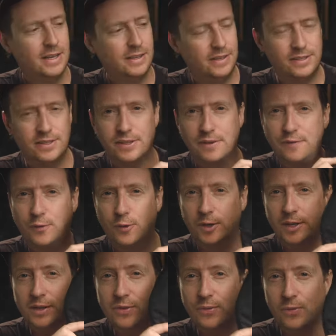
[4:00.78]
This is a
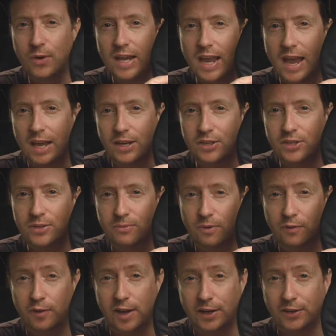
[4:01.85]
43-inch
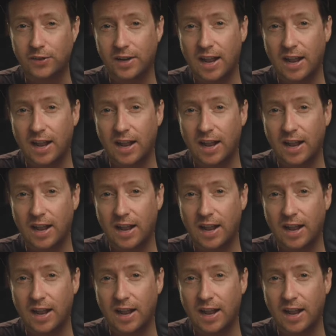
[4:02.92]
reflector